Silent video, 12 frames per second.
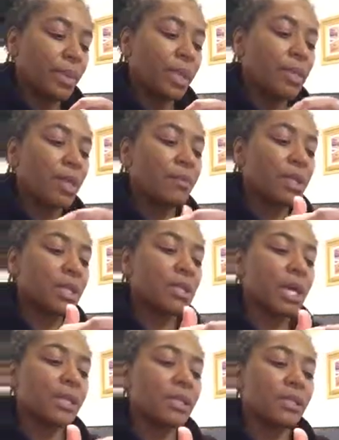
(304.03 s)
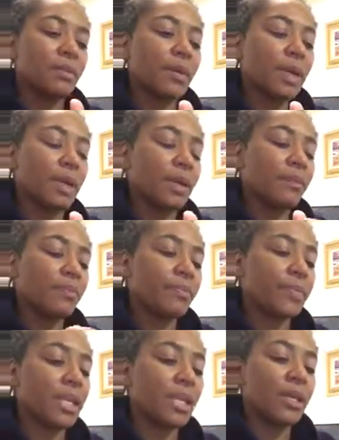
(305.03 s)
And then I'm going to take some,
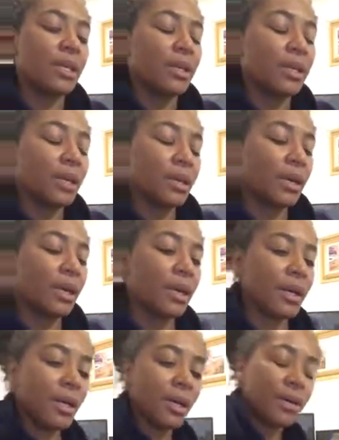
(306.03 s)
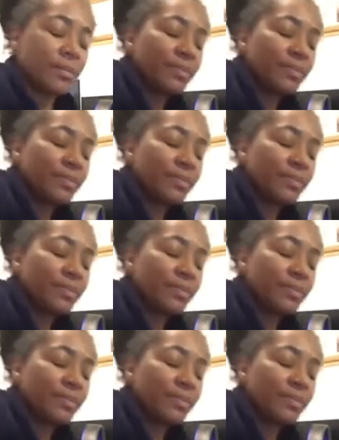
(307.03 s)
oh